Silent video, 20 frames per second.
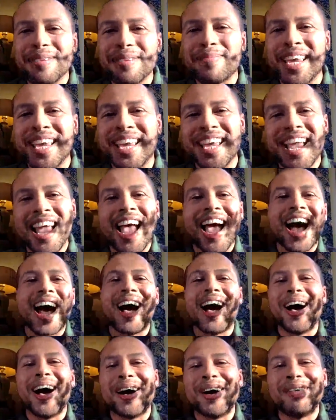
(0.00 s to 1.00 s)
me.
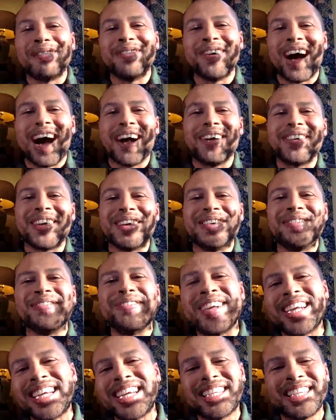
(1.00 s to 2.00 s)
I'm going to
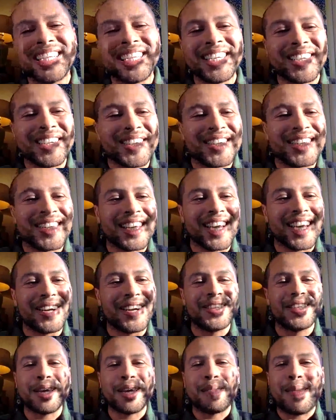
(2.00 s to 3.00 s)
read to you, so
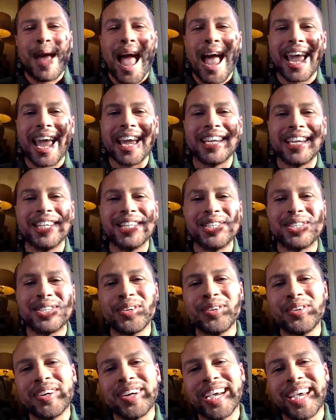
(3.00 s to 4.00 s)
sit back and
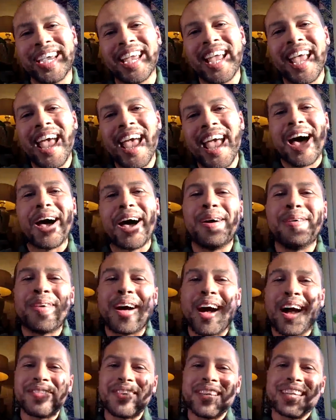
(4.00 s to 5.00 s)
enjoy. I'm
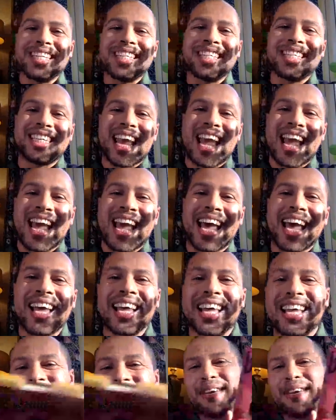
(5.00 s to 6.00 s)
going to share
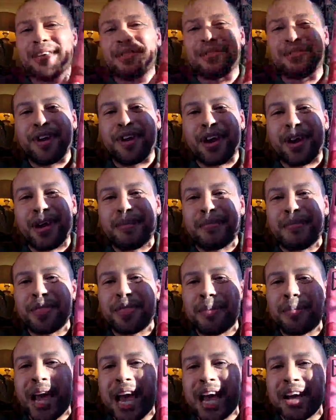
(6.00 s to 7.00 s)
from The
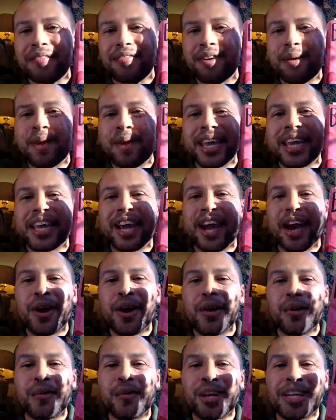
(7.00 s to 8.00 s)
Black
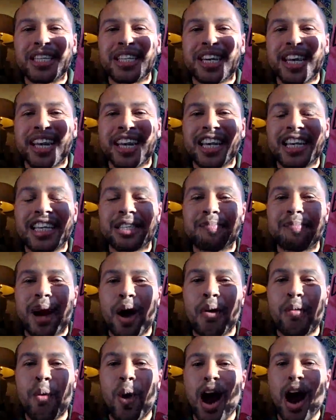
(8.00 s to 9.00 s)
Flamingo, which is my
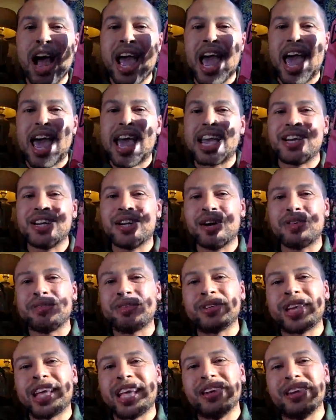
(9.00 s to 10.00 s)
YA
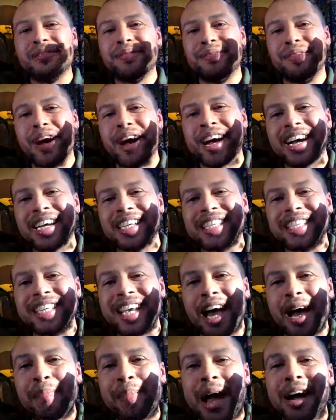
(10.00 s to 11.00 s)
novel in verse
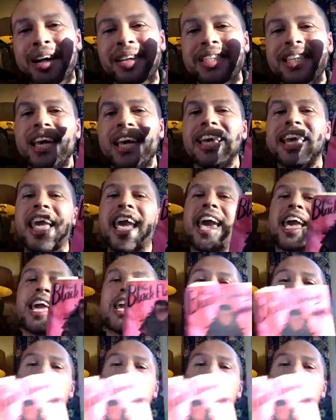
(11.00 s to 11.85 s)
about a gay